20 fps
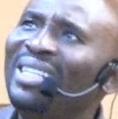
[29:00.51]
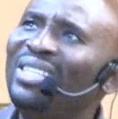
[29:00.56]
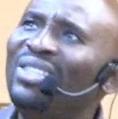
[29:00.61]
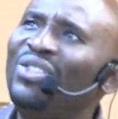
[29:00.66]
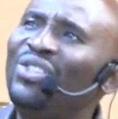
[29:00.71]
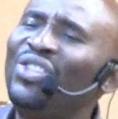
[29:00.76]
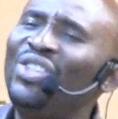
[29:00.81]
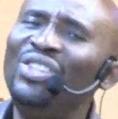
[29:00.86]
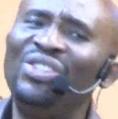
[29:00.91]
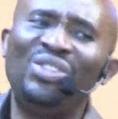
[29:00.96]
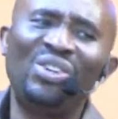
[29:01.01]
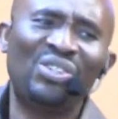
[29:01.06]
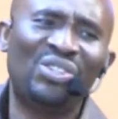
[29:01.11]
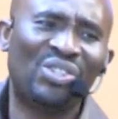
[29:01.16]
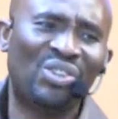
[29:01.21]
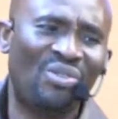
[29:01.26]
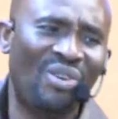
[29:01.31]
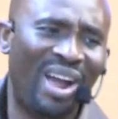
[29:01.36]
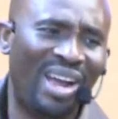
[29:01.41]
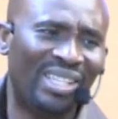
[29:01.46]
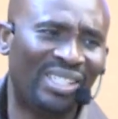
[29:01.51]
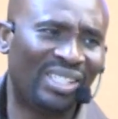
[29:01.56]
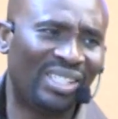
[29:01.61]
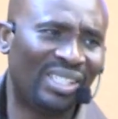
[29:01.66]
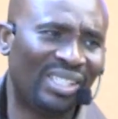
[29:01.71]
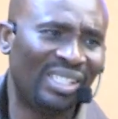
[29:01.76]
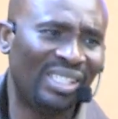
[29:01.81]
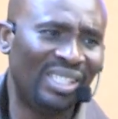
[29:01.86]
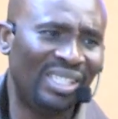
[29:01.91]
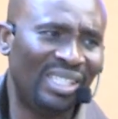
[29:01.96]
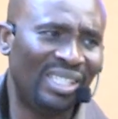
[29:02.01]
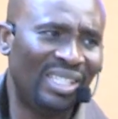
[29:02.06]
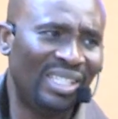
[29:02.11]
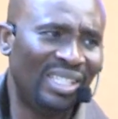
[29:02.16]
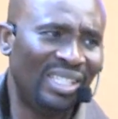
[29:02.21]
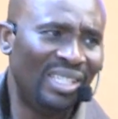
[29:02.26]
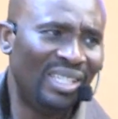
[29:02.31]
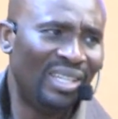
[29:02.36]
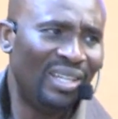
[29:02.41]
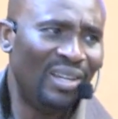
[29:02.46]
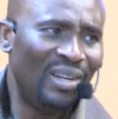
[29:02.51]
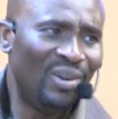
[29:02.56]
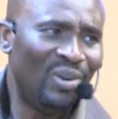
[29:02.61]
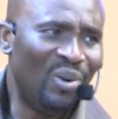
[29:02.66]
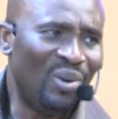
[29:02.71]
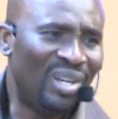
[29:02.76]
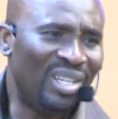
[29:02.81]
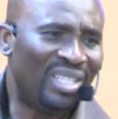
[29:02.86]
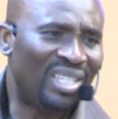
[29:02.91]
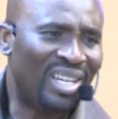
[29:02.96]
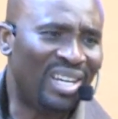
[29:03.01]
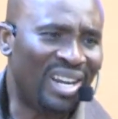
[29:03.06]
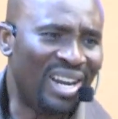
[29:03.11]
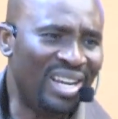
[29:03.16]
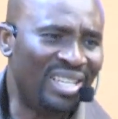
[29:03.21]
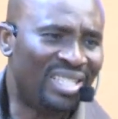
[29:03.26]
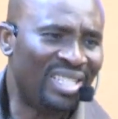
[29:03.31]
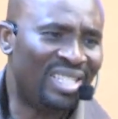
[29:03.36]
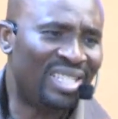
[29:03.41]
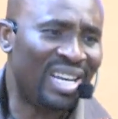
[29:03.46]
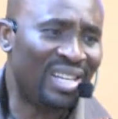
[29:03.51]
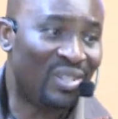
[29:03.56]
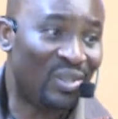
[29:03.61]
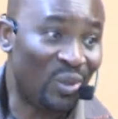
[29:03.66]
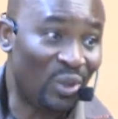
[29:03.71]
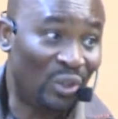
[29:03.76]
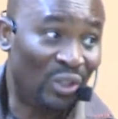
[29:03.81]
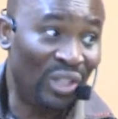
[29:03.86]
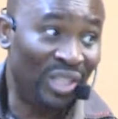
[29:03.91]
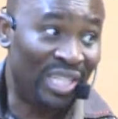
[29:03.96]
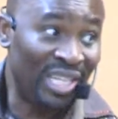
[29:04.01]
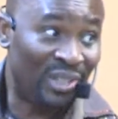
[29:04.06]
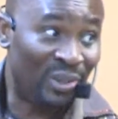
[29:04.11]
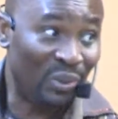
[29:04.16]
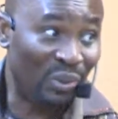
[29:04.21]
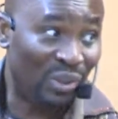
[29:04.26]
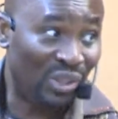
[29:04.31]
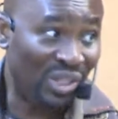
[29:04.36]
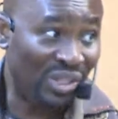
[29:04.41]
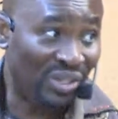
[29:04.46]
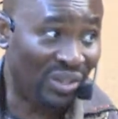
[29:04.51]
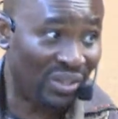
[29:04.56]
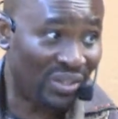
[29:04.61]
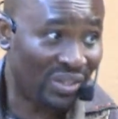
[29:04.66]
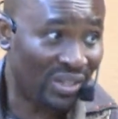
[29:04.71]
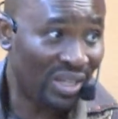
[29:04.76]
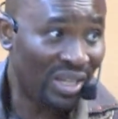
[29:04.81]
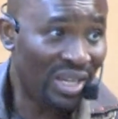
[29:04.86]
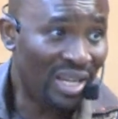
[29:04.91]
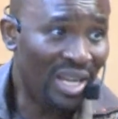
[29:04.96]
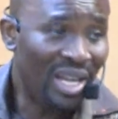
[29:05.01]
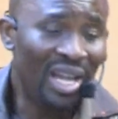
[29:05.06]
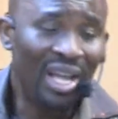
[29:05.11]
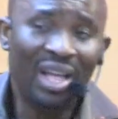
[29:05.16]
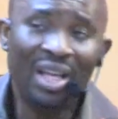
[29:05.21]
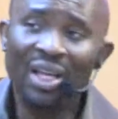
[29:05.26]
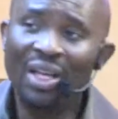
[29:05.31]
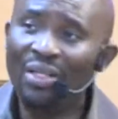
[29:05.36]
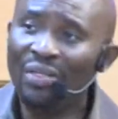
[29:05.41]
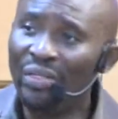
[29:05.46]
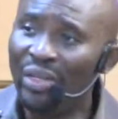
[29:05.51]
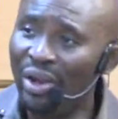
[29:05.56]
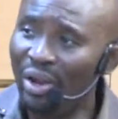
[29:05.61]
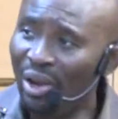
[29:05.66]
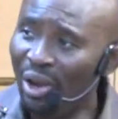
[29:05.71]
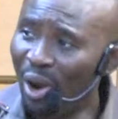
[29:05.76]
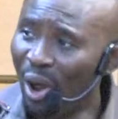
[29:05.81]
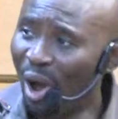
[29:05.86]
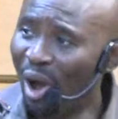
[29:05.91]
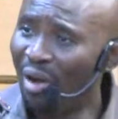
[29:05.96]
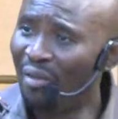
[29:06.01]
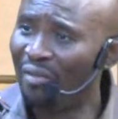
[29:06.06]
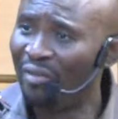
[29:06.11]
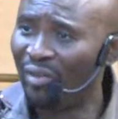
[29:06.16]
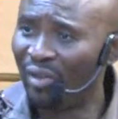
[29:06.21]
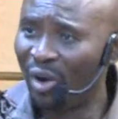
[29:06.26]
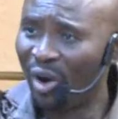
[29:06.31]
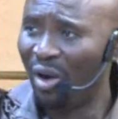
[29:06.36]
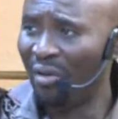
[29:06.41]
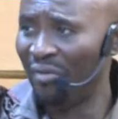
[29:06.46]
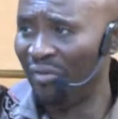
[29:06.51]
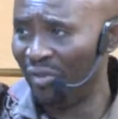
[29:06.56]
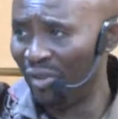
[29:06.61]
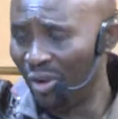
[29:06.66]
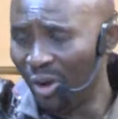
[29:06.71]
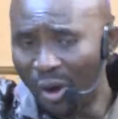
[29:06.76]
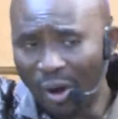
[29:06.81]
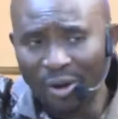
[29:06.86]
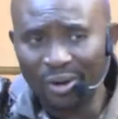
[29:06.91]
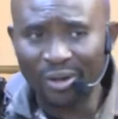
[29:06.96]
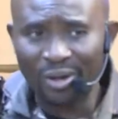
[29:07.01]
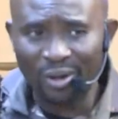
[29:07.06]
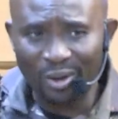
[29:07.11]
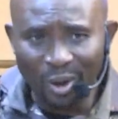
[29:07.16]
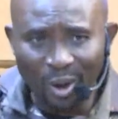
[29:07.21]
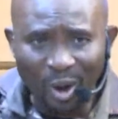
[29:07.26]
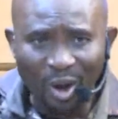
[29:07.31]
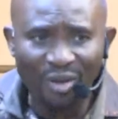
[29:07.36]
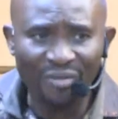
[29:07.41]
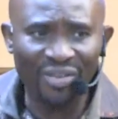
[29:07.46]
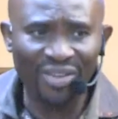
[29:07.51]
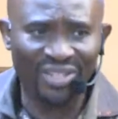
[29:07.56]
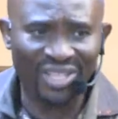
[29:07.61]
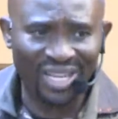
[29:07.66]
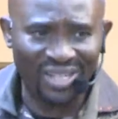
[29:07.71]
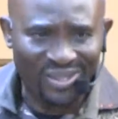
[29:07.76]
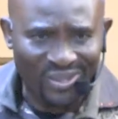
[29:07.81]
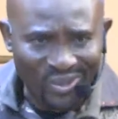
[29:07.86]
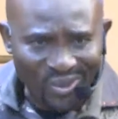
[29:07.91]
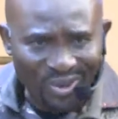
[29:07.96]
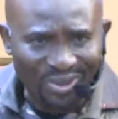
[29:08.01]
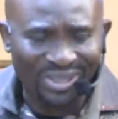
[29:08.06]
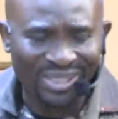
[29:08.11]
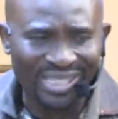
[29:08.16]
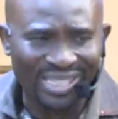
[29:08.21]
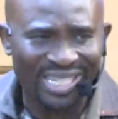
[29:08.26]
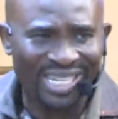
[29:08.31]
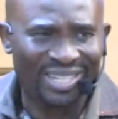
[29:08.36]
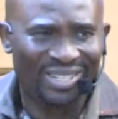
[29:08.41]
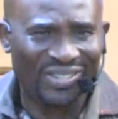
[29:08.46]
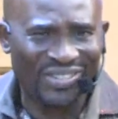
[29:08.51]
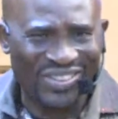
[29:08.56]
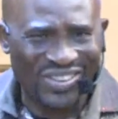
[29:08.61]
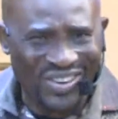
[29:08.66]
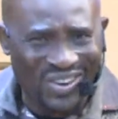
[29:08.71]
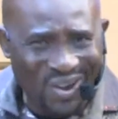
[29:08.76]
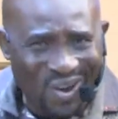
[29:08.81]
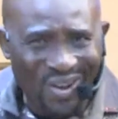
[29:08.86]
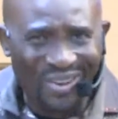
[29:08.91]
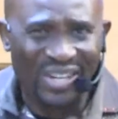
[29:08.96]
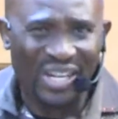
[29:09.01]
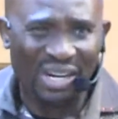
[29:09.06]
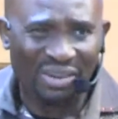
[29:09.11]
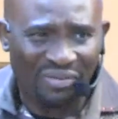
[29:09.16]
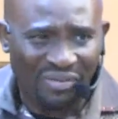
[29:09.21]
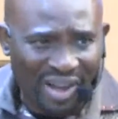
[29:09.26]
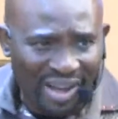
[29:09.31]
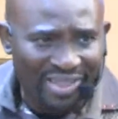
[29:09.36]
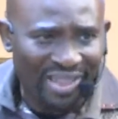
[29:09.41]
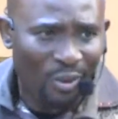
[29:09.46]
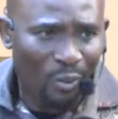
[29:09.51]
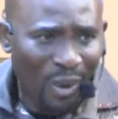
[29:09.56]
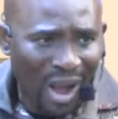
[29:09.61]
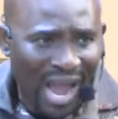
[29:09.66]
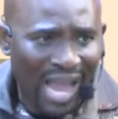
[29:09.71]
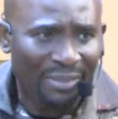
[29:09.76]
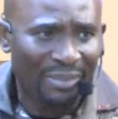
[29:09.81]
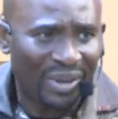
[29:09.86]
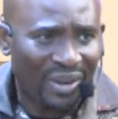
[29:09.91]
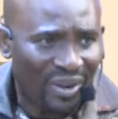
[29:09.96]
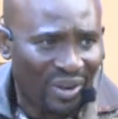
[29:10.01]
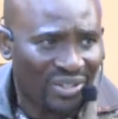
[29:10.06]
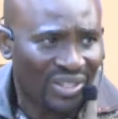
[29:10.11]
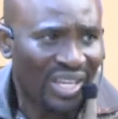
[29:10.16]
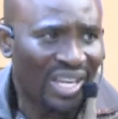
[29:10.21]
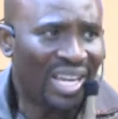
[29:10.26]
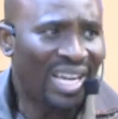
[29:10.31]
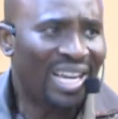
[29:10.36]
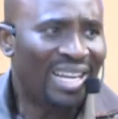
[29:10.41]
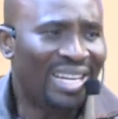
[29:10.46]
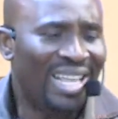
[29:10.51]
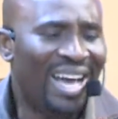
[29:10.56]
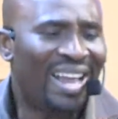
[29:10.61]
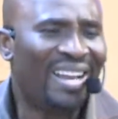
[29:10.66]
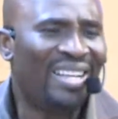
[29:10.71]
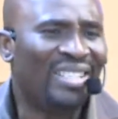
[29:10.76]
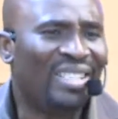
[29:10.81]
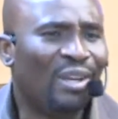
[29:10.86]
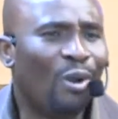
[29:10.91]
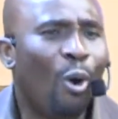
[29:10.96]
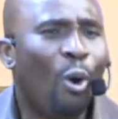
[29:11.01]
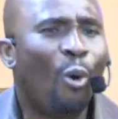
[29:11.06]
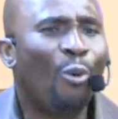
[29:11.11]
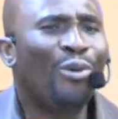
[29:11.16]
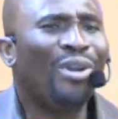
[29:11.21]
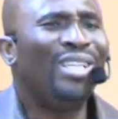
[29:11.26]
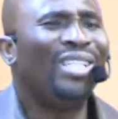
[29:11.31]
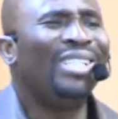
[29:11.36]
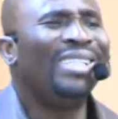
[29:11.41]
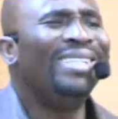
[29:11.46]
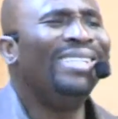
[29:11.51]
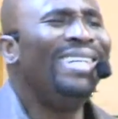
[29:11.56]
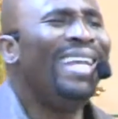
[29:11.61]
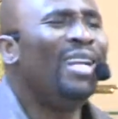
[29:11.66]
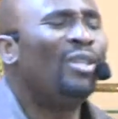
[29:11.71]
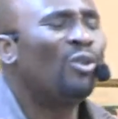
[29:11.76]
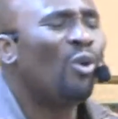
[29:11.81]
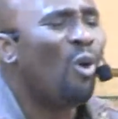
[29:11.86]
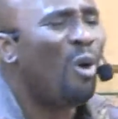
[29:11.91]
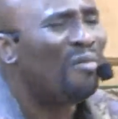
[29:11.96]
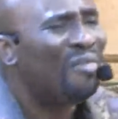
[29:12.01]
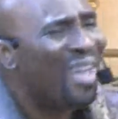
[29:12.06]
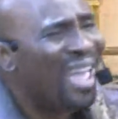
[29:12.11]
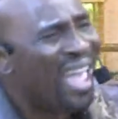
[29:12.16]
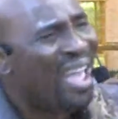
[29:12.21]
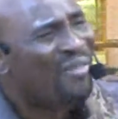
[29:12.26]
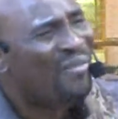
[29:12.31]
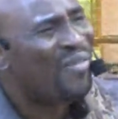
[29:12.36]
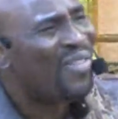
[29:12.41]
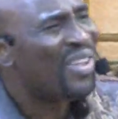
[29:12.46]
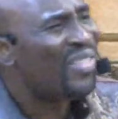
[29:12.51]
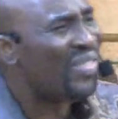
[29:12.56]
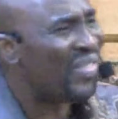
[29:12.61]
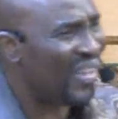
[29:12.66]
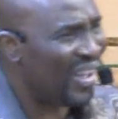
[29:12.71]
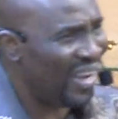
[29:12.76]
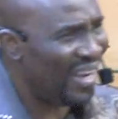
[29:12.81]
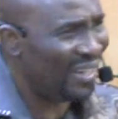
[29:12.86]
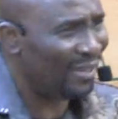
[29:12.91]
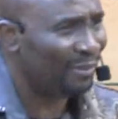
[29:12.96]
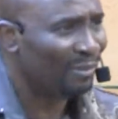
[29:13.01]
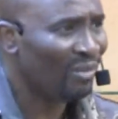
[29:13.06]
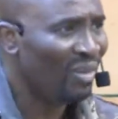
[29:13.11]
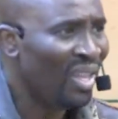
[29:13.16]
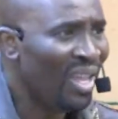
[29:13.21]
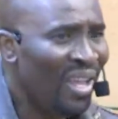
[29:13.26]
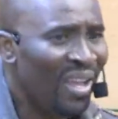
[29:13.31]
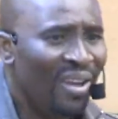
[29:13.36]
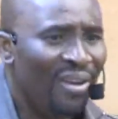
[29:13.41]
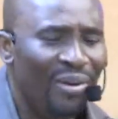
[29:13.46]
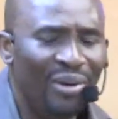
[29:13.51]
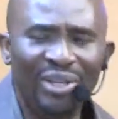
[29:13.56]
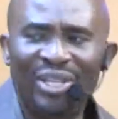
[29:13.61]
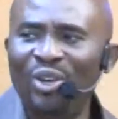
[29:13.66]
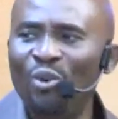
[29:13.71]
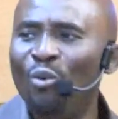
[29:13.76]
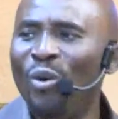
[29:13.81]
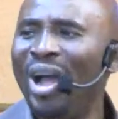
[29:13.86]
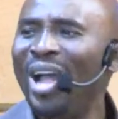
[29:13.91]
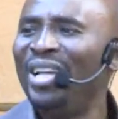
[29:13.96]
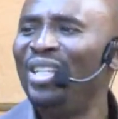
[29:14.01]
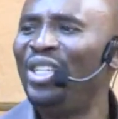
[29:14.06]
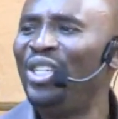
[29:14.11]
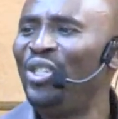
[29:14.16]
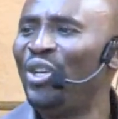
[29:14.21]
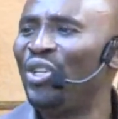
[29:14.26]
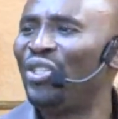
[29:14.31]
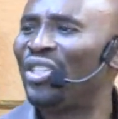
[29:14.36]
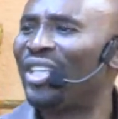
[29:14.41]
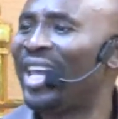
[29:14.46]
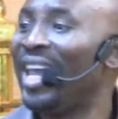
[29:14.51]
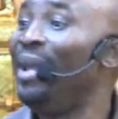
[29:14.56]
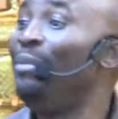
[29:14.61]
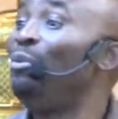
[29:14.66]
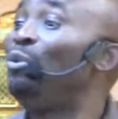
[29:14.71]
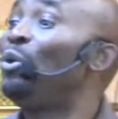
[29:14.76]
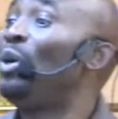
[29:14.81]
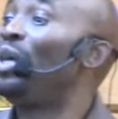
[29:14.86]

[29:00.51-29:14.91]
Jesus Christ. Notice grace is associated to Jesus. The love of God. Love is associated to God the Father. Why? Because that is the originator of everything. Reason why Jesus came to